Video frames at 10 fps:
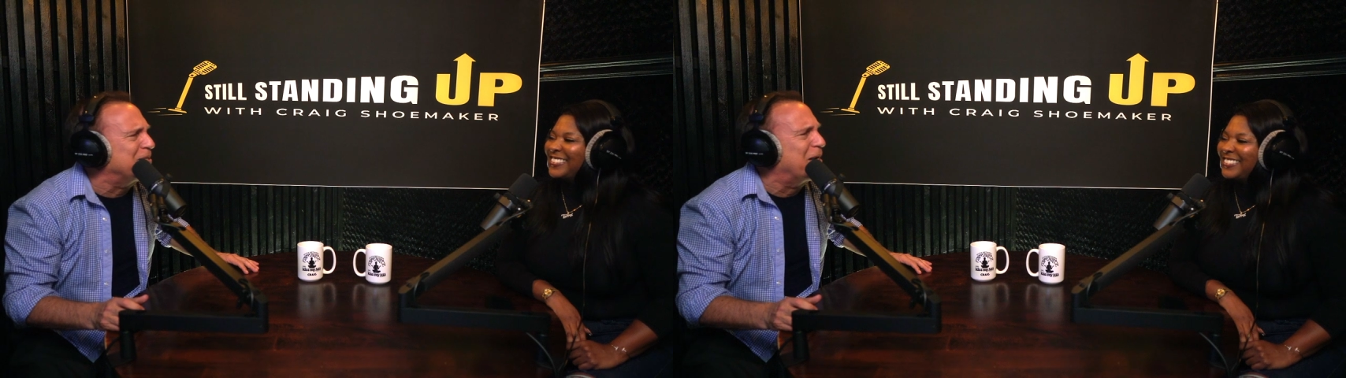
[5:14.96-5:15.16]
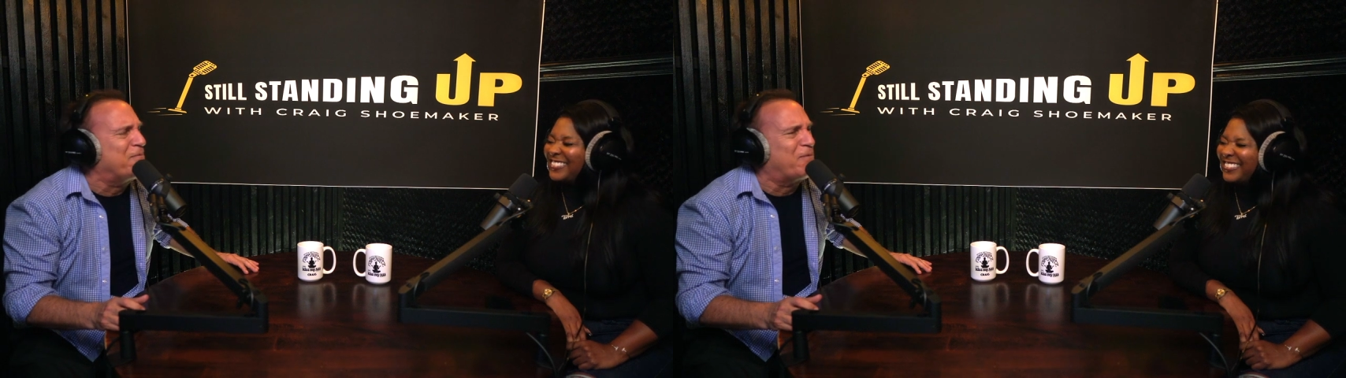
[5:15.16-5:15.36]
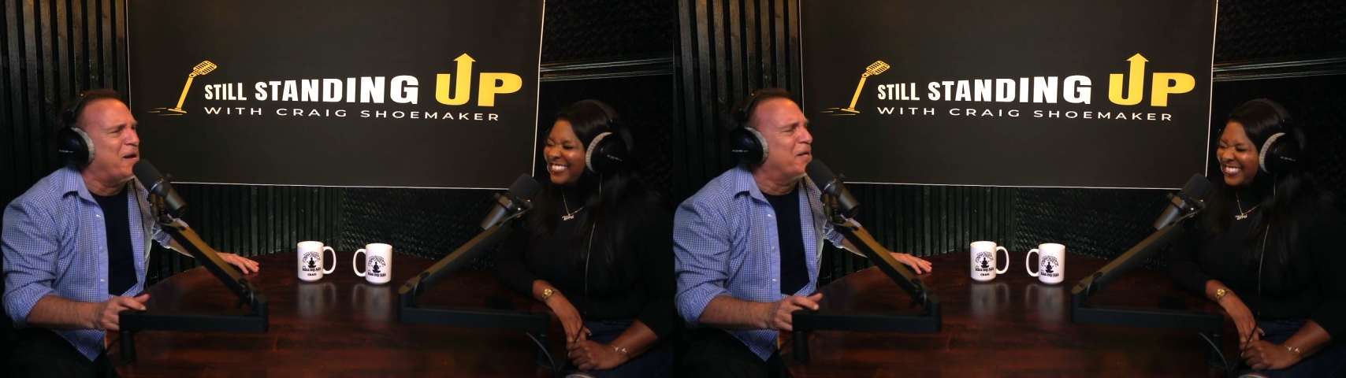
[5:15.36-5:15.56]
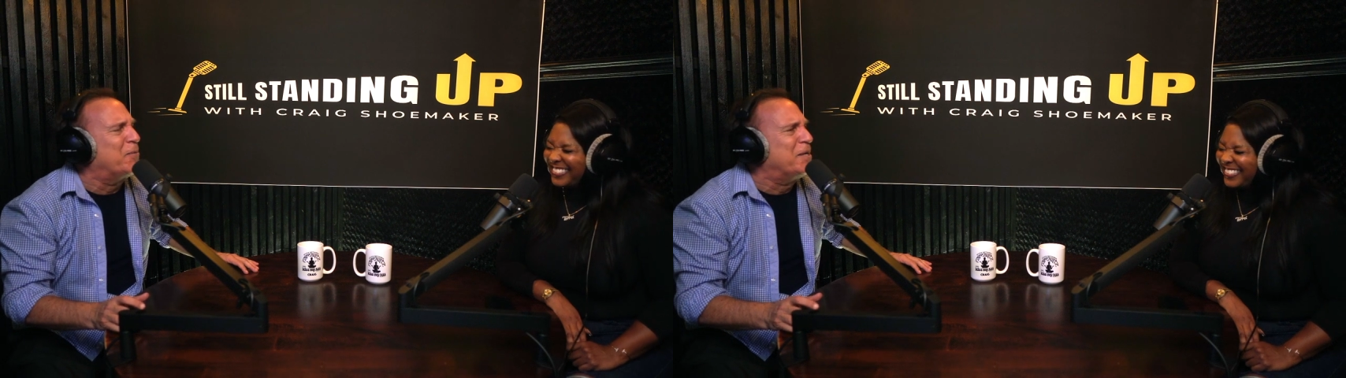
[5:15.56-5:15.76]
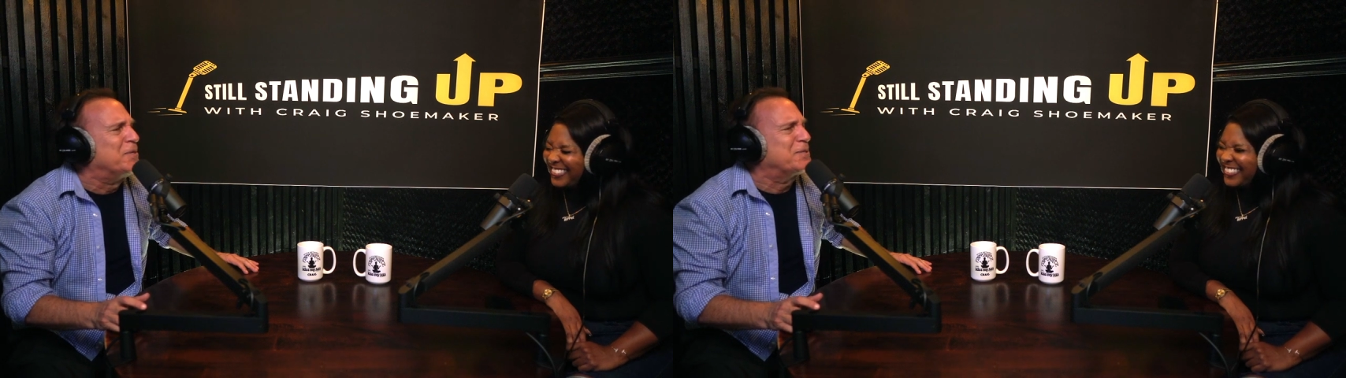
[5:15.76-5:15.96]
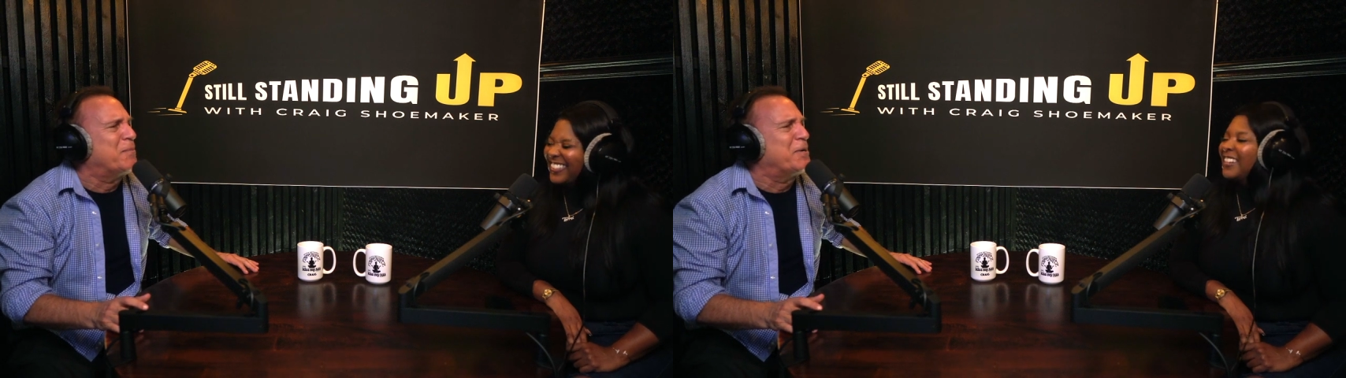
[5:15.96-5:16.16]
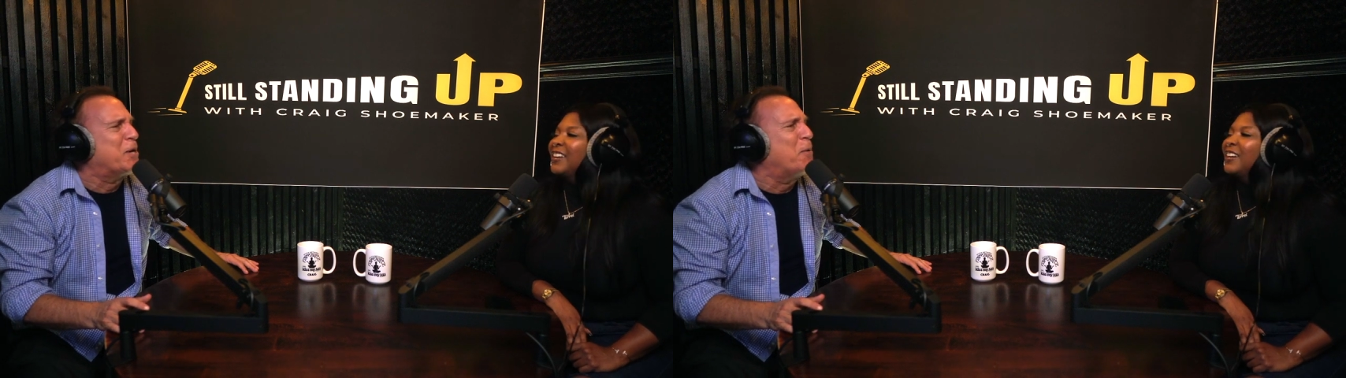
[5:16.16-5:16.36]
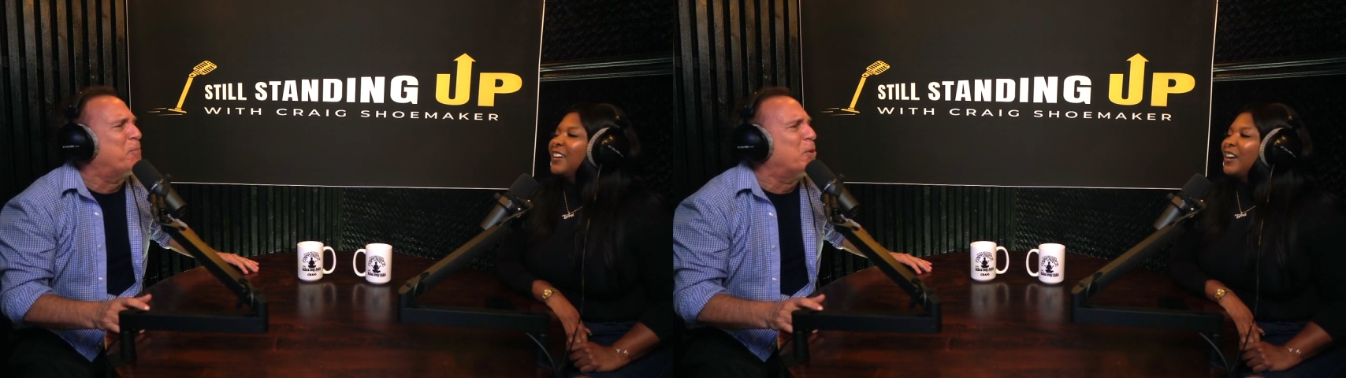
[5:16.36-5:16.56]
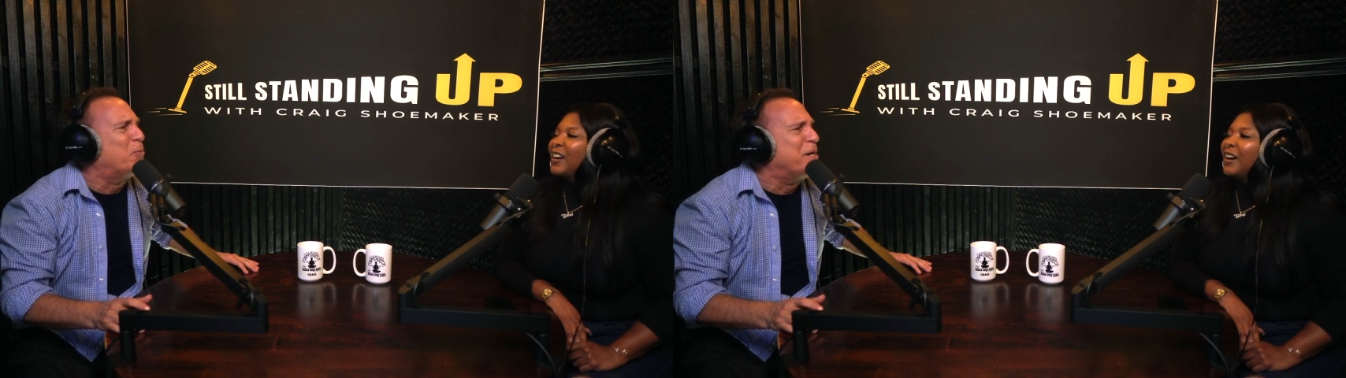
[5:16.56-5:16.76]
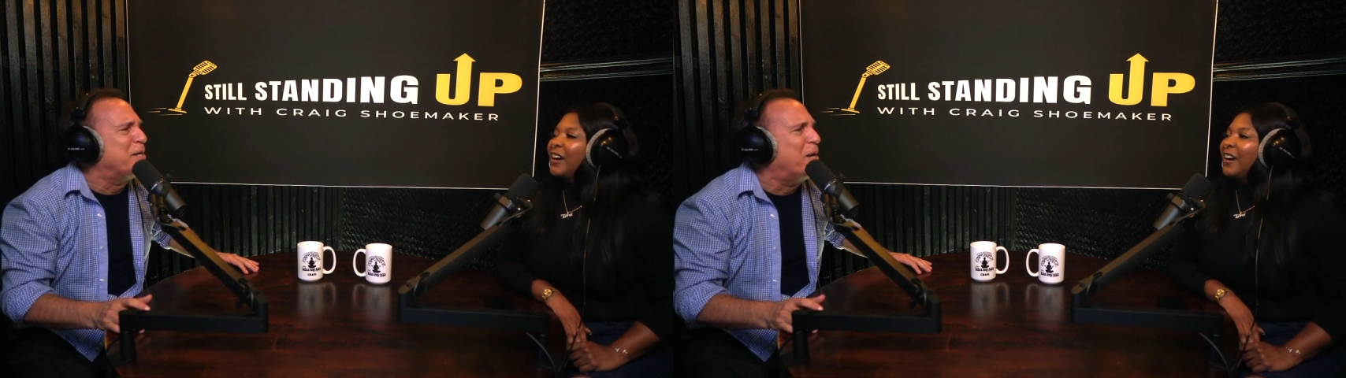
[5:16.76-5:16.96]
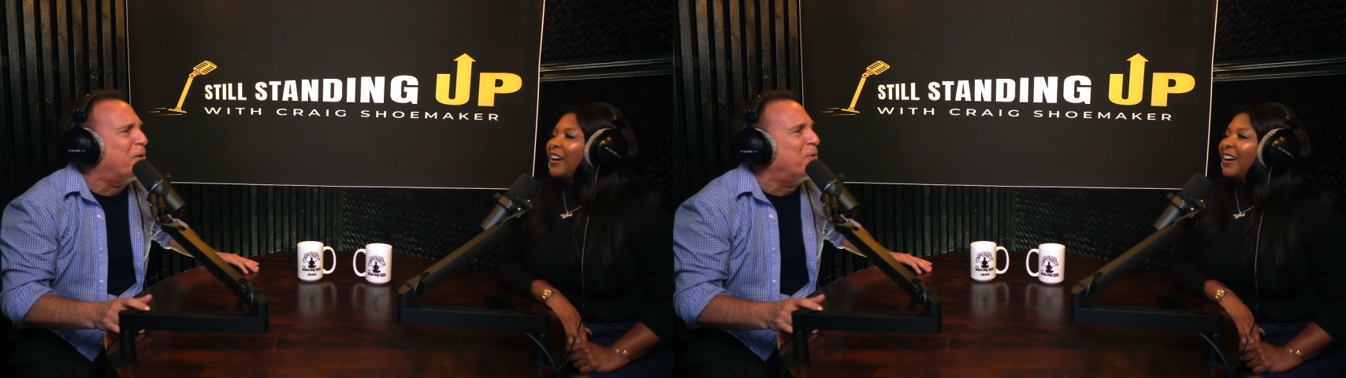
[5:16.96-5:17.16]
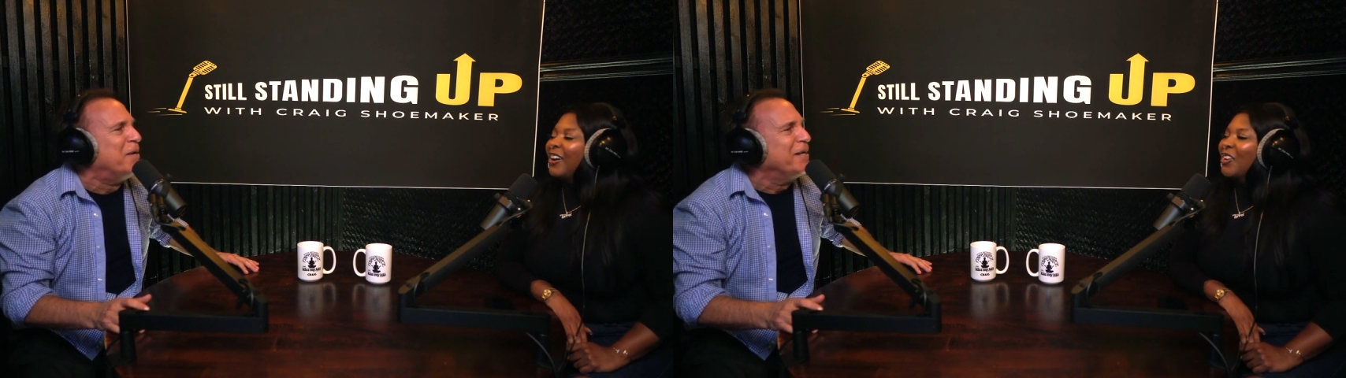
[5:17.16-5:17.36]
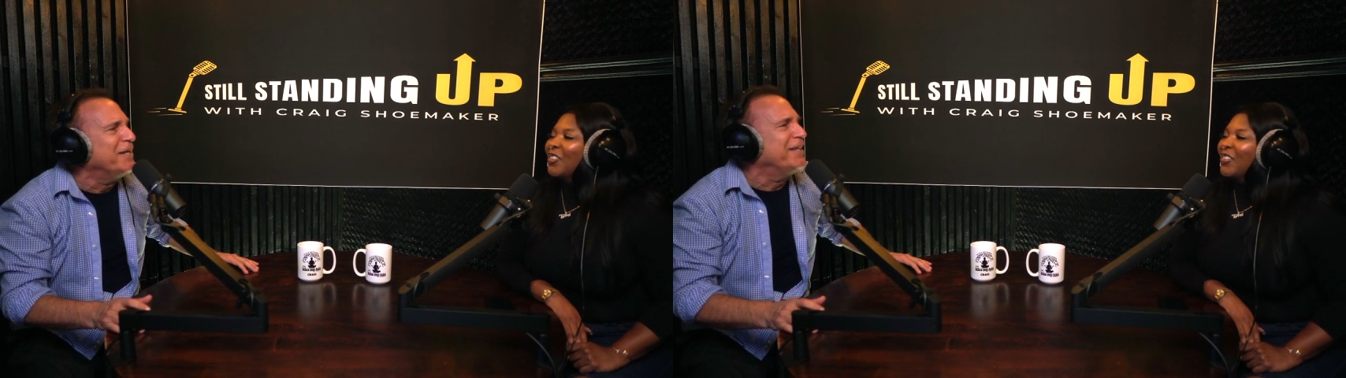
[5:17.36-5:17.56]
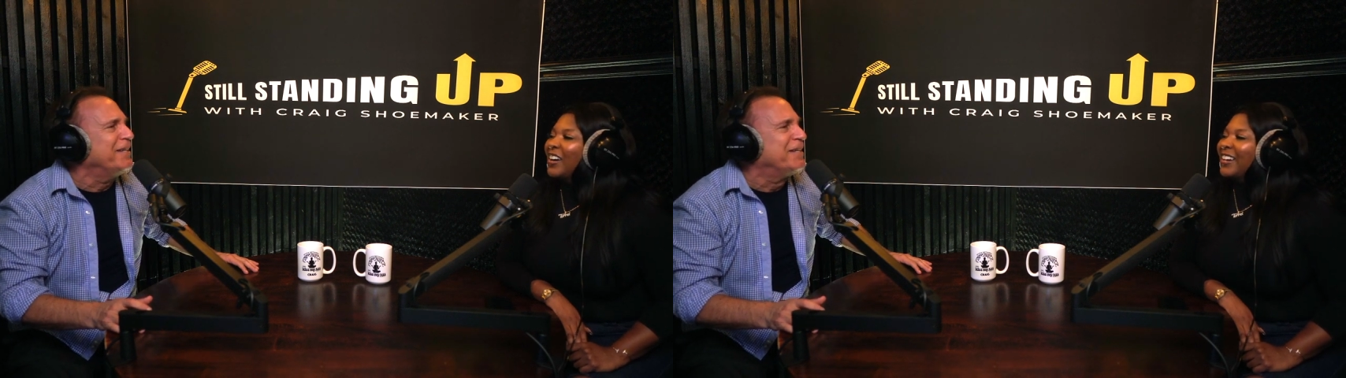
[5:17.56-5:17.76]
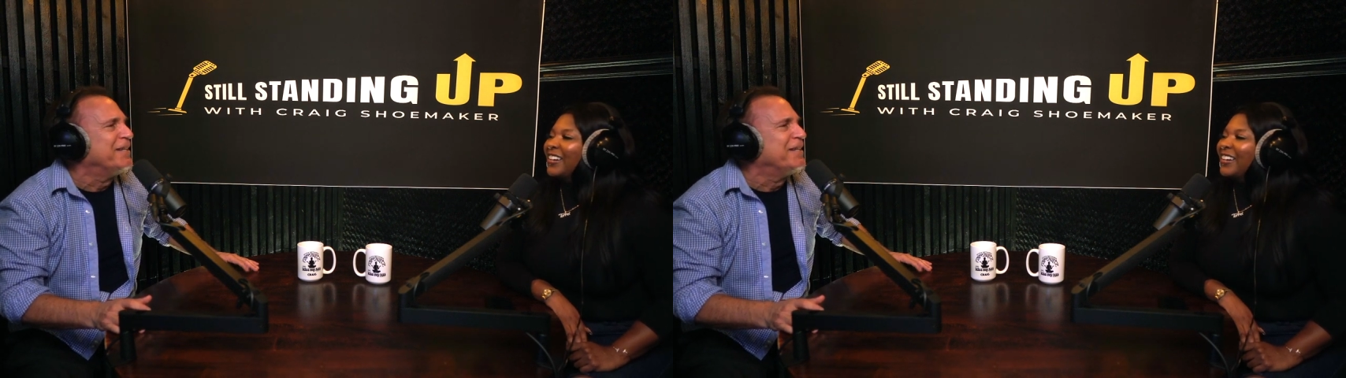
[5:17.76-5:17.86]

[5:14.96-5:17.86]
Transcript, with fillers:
Speaker 1: and I finally went, "Somebody open the window!" Right,